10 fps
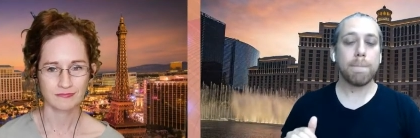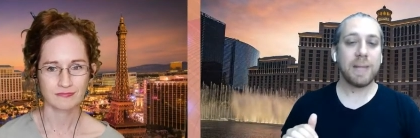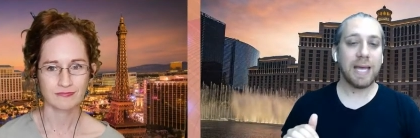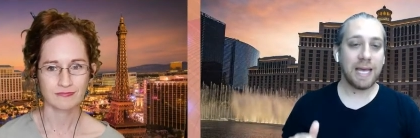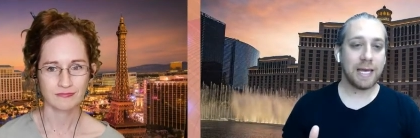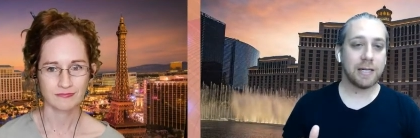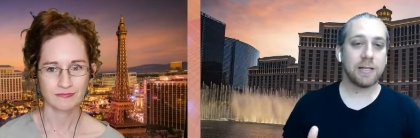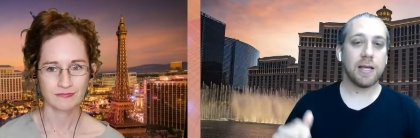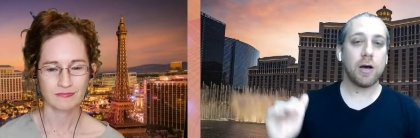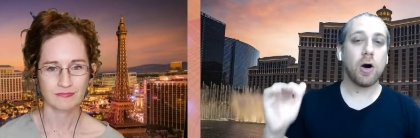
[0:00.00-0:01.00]
Speaker 1: and
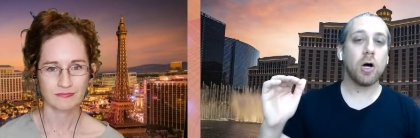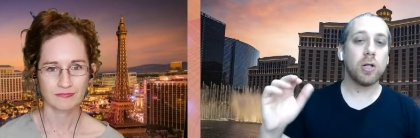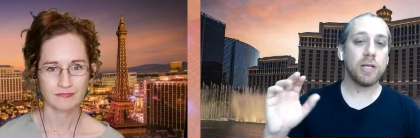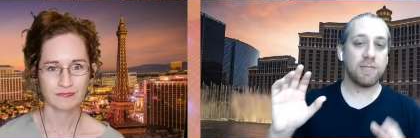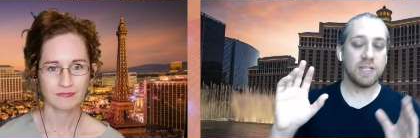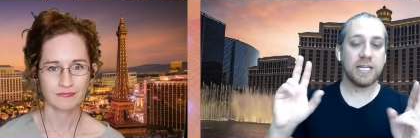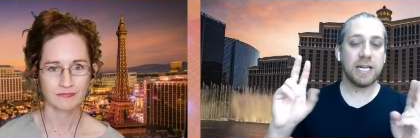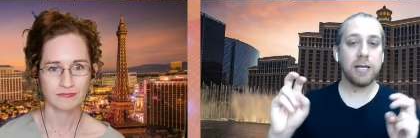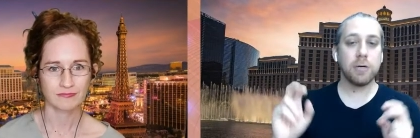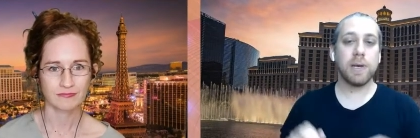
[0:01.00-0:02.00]
they all, if it's an
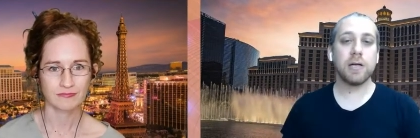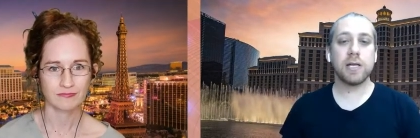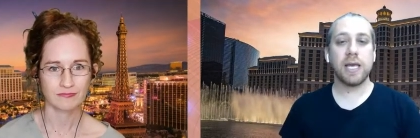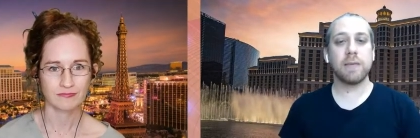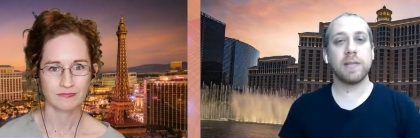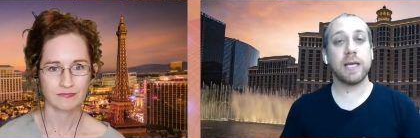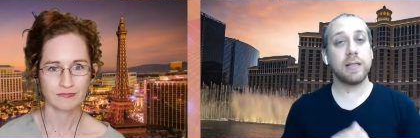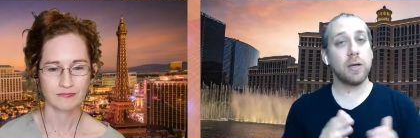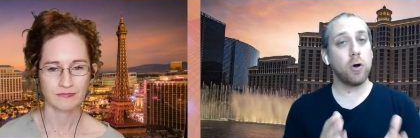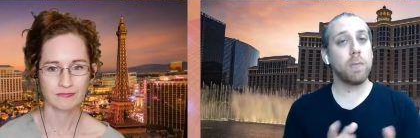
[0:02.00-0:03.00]
8 or better game like
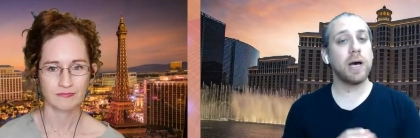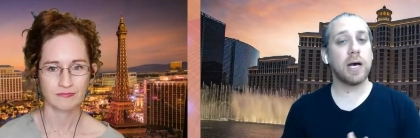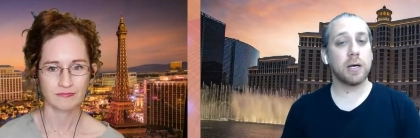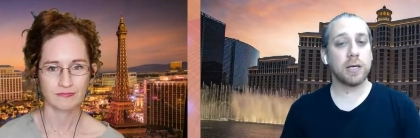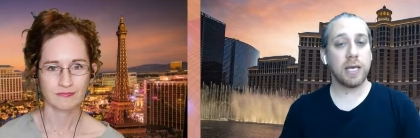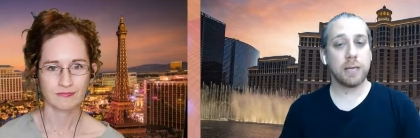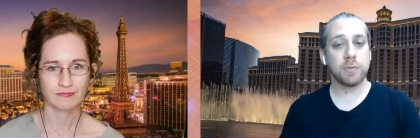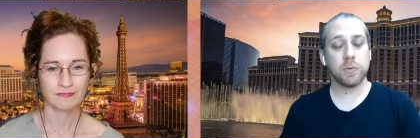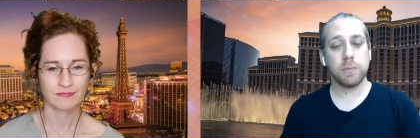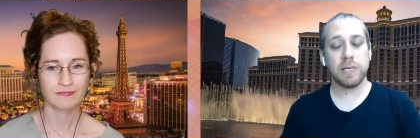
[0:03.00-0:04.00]
the Omaha games
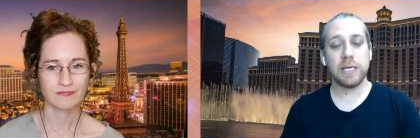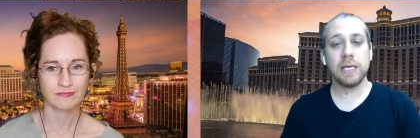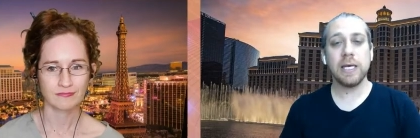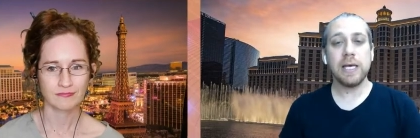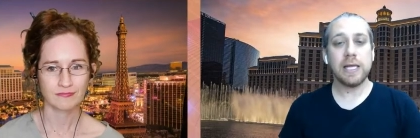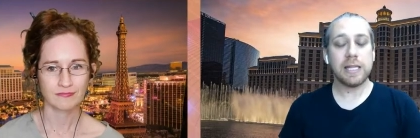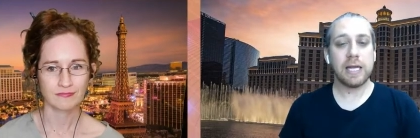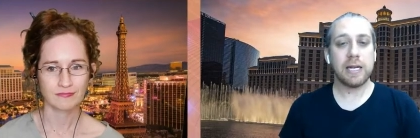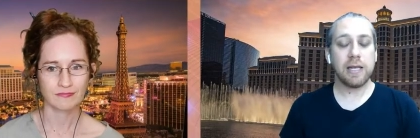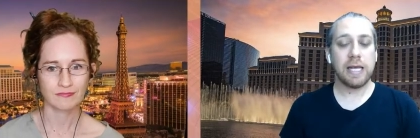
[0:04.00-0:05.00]
would be,
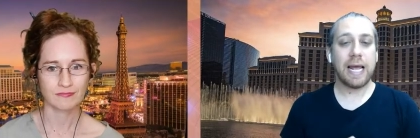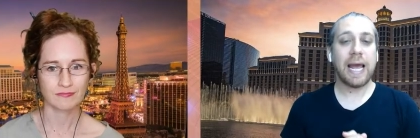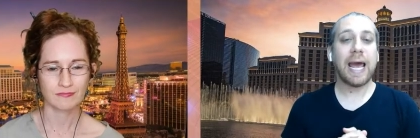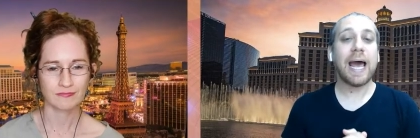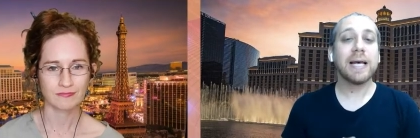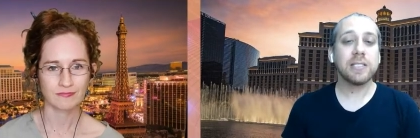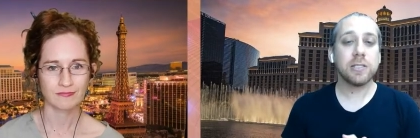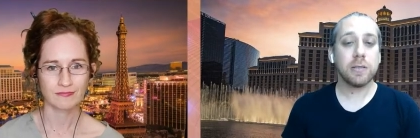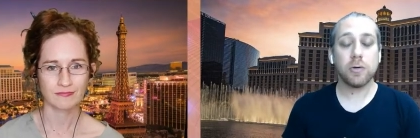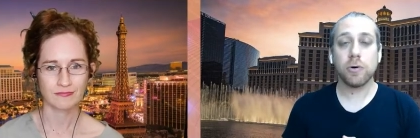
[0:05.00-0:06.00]
then it has
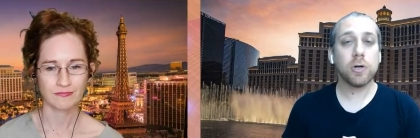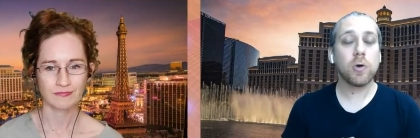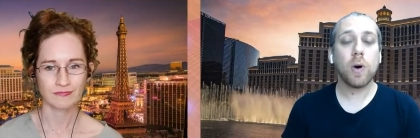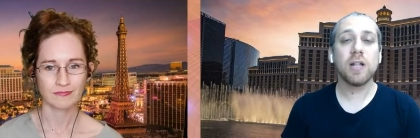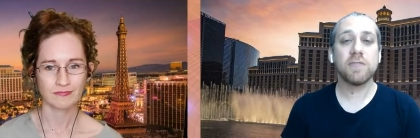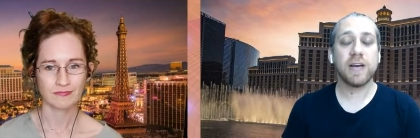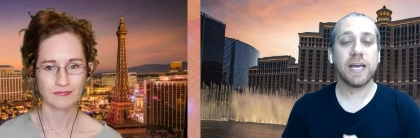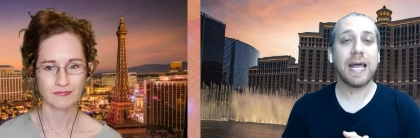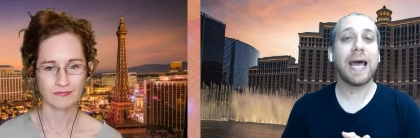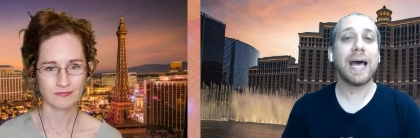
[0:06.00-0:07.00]
to, in order to qualify, it
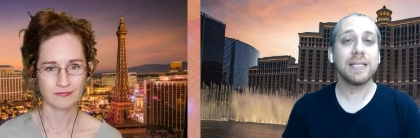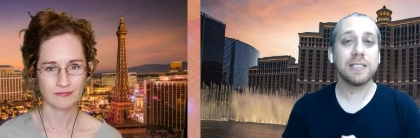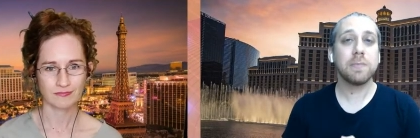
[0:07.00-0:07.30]
has to